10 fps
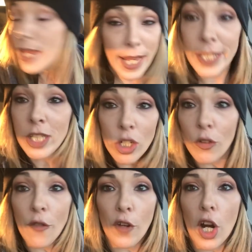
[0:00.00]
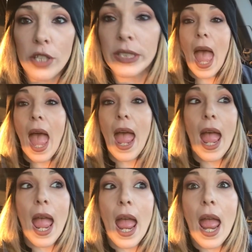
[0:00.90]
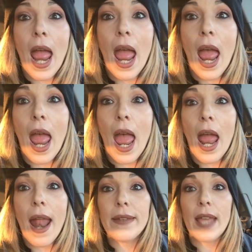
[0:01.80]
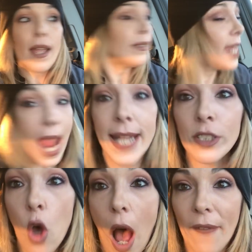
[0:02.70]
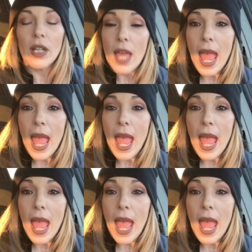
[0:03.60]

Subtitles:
into reverse and takes off.